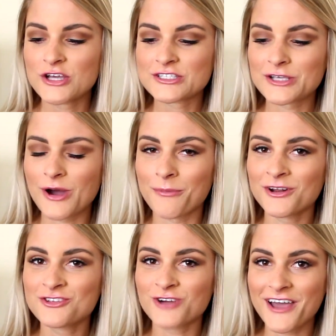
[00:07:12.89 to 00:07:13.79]
So I'm
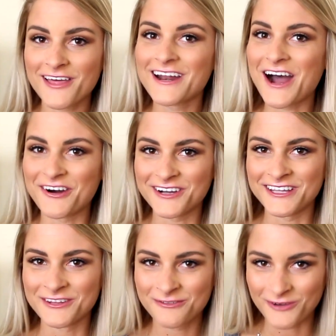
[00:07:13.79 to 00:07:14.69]
gonna try that out
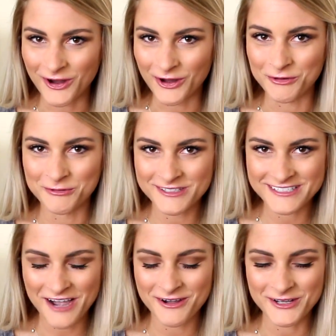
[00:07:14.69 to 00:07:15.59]
in the fall. We will
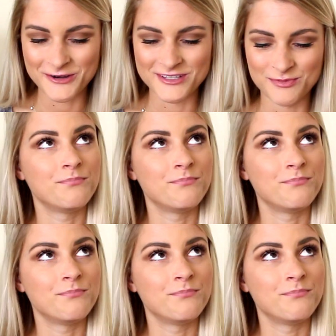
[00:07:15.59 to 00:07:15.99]
see how it goes.